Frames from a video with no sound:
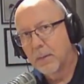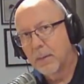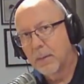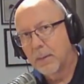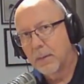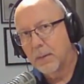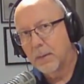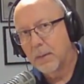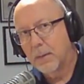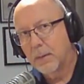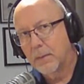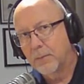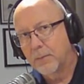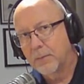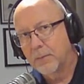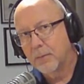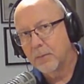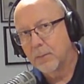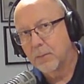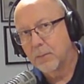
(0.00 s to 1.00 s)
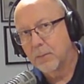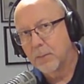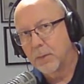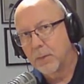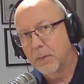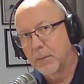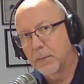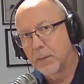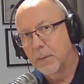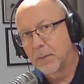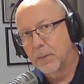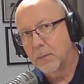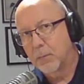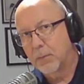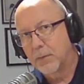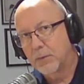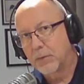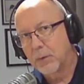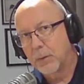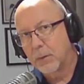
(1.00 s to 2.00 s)
It is to do it in the
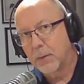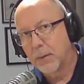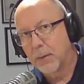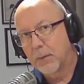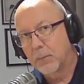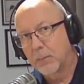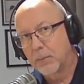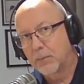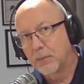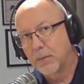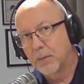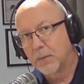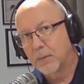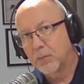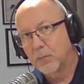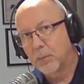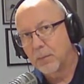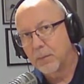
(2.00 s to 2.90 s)
original language that it's